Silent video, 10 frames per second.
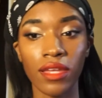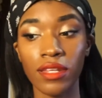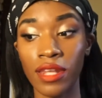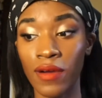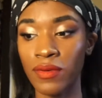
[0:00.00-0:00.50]

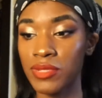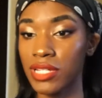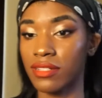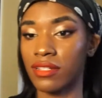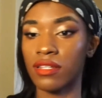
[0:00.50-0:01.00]
Now I'm
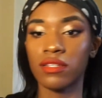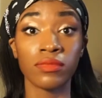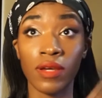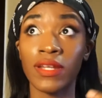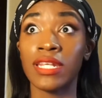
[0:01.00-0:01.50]
done.
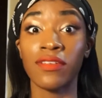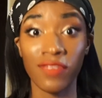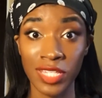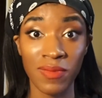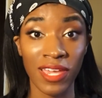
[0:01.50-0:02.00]
Now I need to
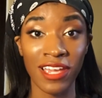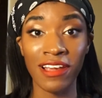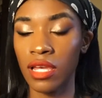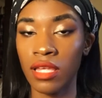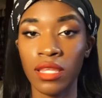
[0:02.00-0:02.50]
fix my hair
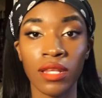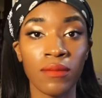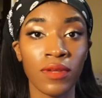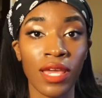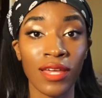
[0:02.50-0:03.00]
and then I'm
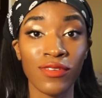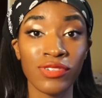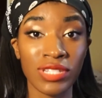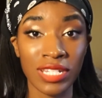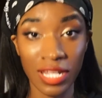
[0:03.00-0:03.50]
gonna head over
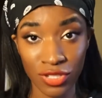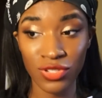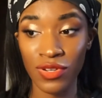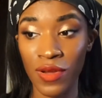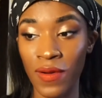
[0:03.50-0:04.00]
to the dance
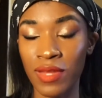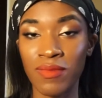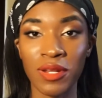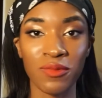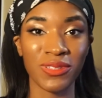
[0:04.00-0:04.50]
studio and
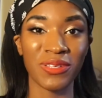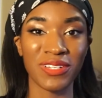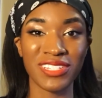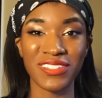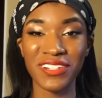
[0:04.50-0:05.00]
meet up with the
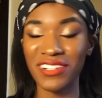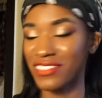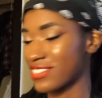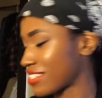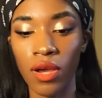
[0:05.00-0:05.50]
rest of the
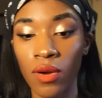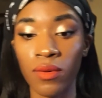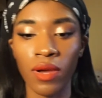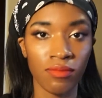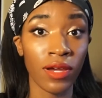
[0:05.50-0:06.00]
girls. Oh,
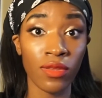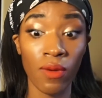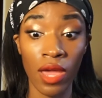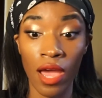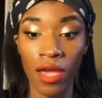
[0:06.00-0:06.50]
by the
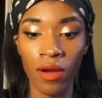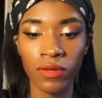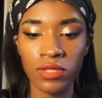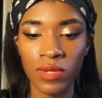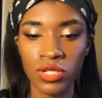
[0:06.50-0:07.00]
way, I
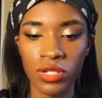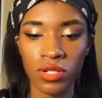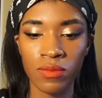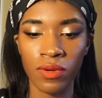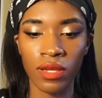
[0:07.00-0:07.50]
always make sure to
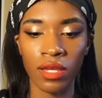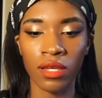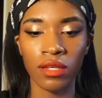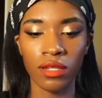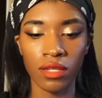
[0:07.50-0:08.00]

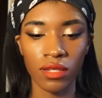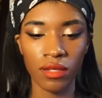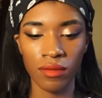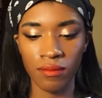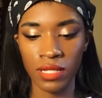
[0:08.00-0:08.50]
bring
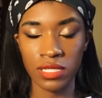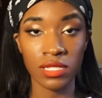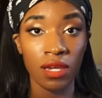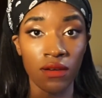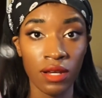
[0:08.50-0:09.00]

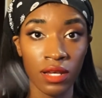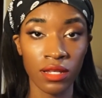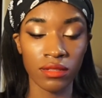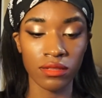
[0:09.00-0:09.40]
mascara,